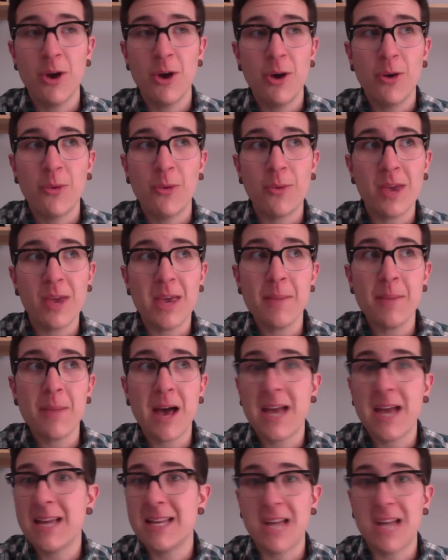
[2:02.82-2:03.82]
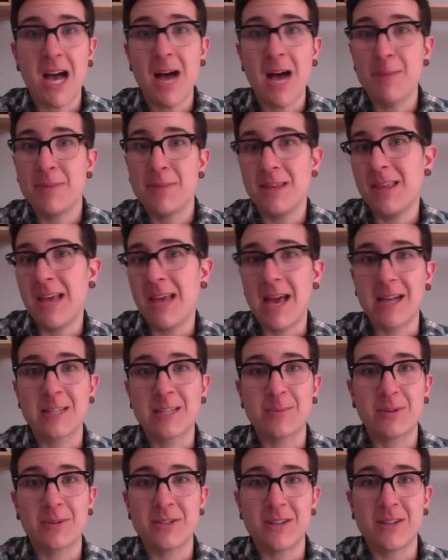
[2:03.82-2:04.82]
we might not be the
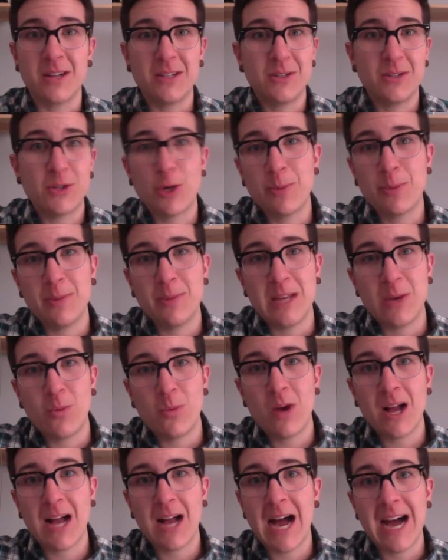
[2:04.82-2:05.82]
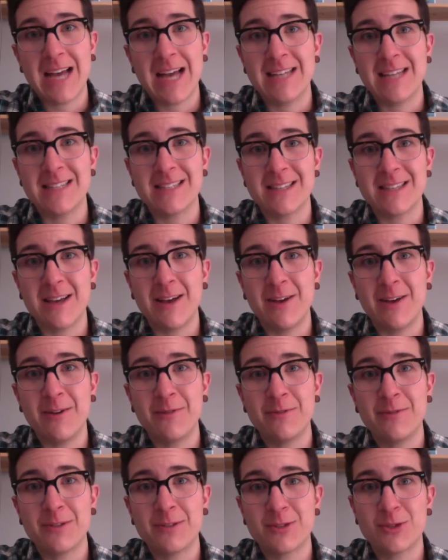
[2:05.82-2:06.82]
experts on determining what kinds
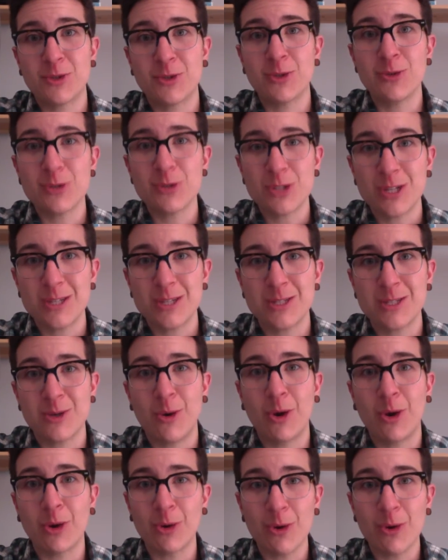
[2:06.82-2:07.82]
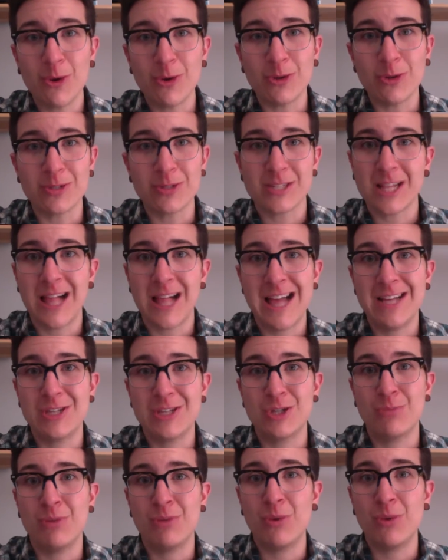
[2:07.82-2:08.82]
of solutions or goals clients
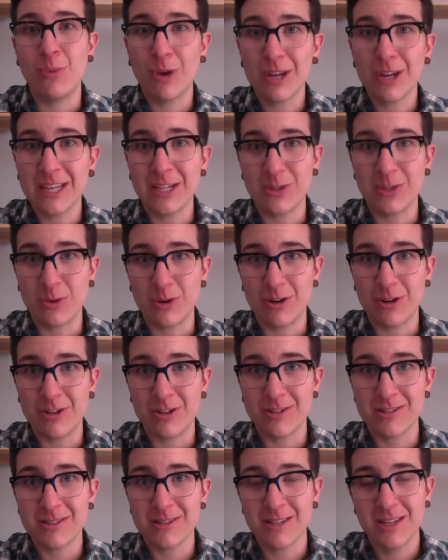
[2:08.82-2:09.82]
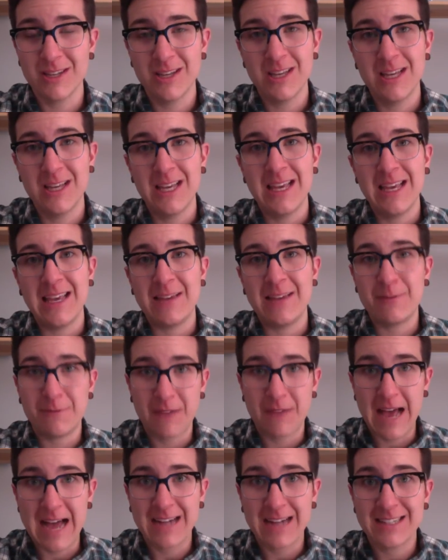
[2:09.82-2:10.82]
should be working towards. In
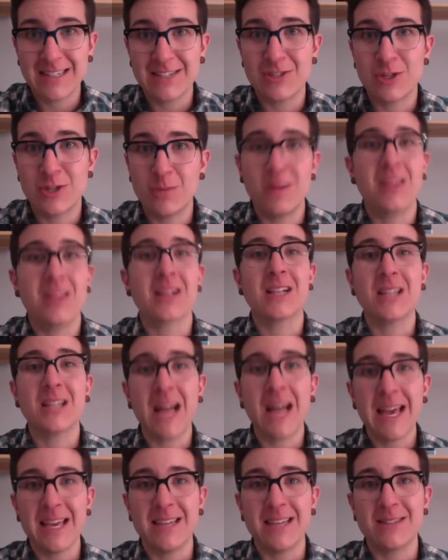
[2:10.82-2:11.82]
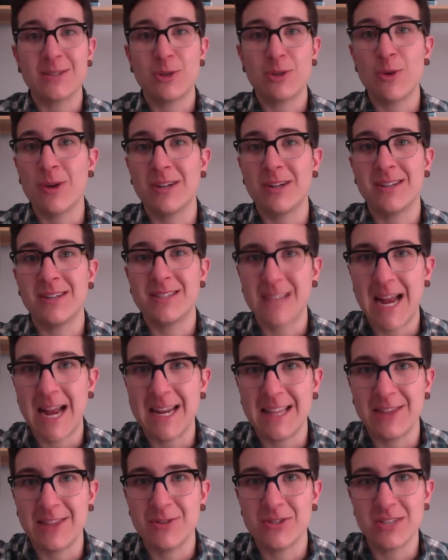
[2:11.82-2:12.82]
fact, it should be the clients who are
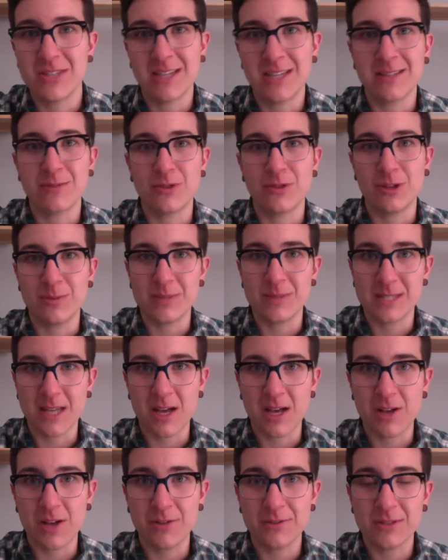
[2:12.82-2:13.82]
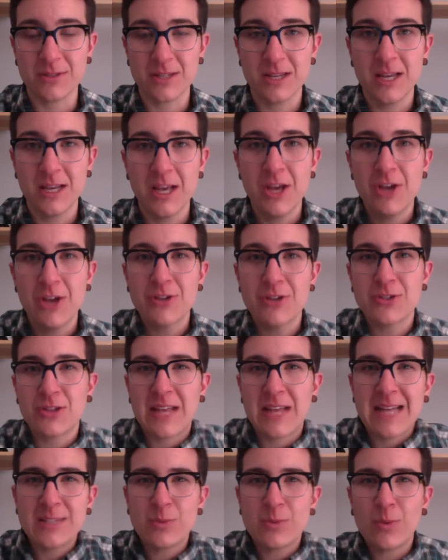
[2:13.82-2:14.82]
deciding those things for themselves. So
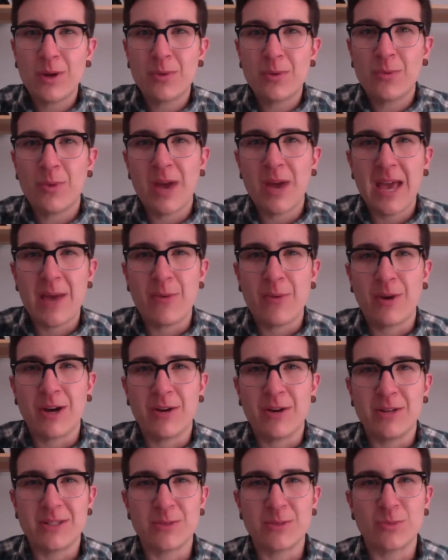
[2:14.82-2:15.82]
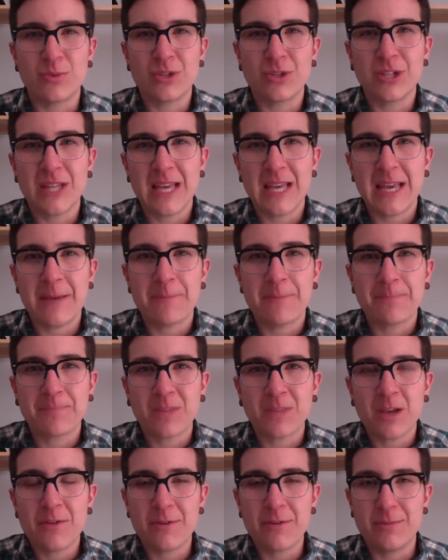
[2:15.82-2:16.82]
that's one way where it's really,
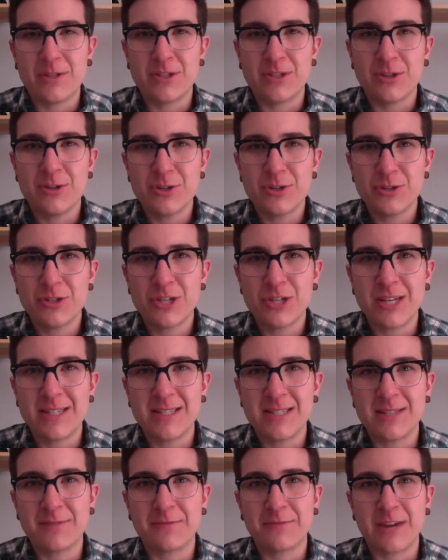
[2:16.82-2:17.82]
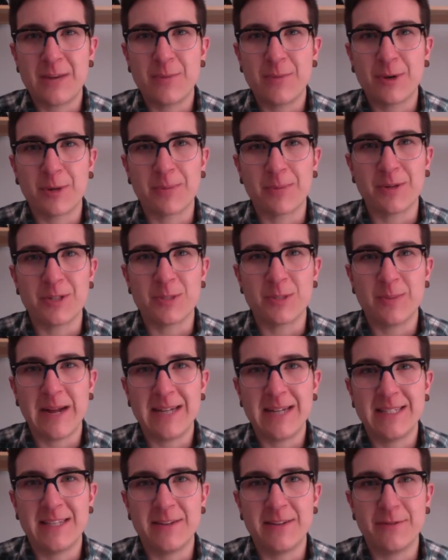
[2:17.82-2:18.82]
from a social justice framework
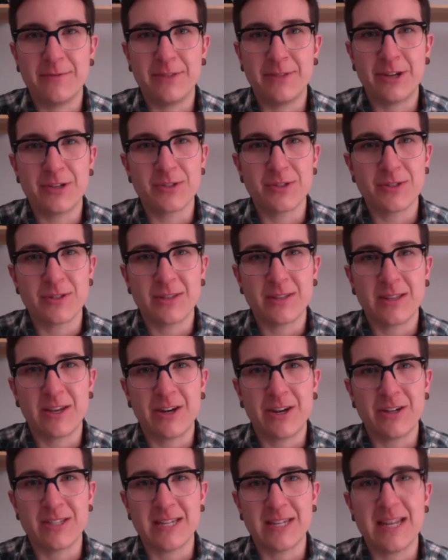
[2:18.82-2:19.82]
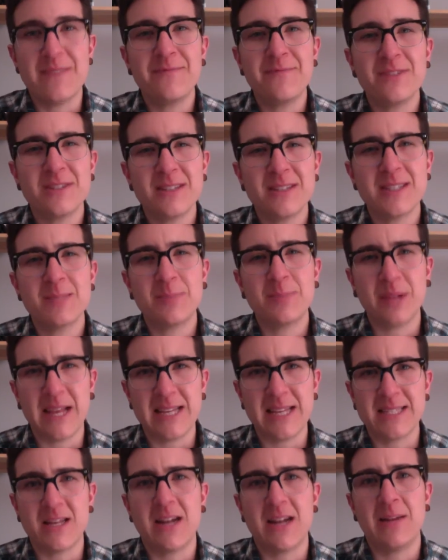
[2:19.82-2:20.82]
perspective, there's an emphasis
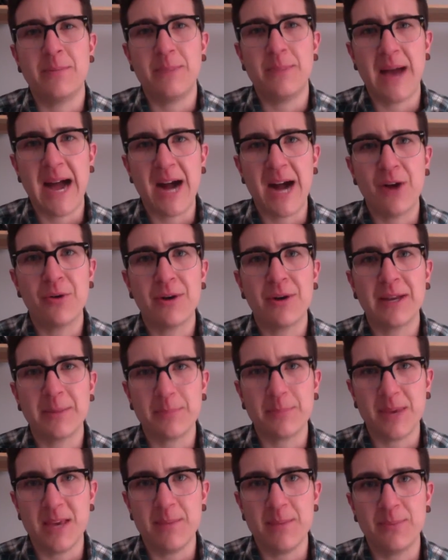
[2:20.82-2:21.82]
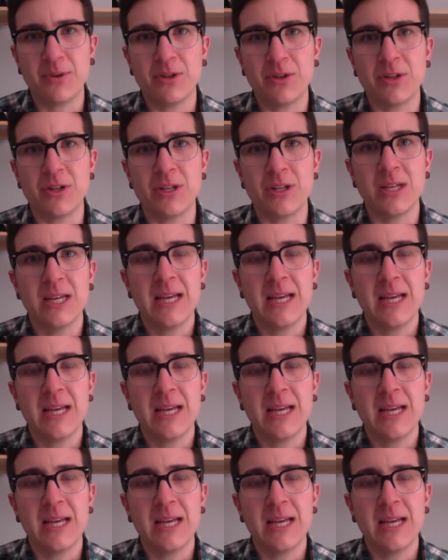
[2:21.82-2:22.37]
placed on empowering people